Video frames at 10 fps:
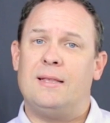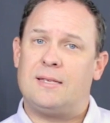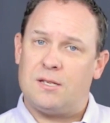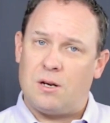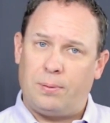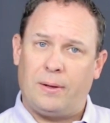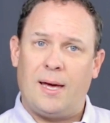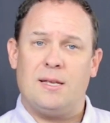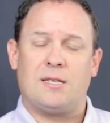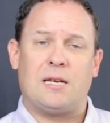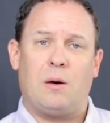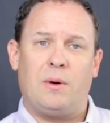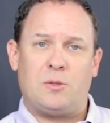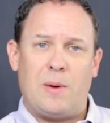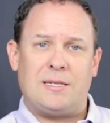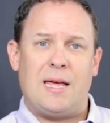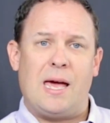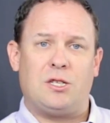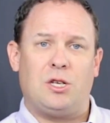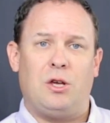This is our plan. This is how we expect to
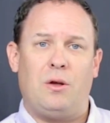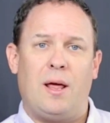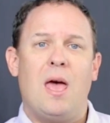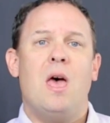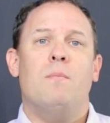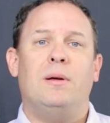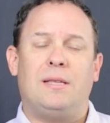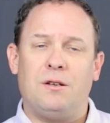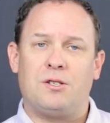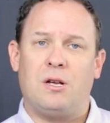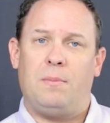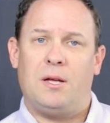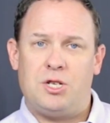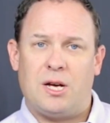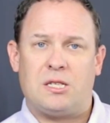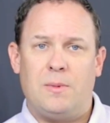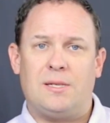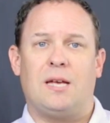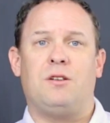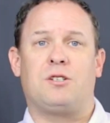execute it, but then there's going to be
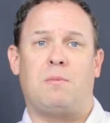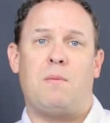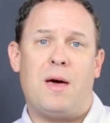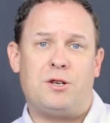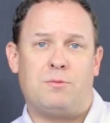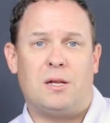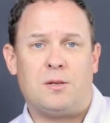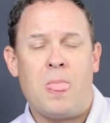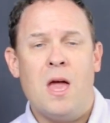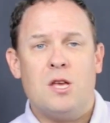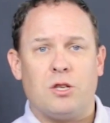adjustments and there's going to be measurements.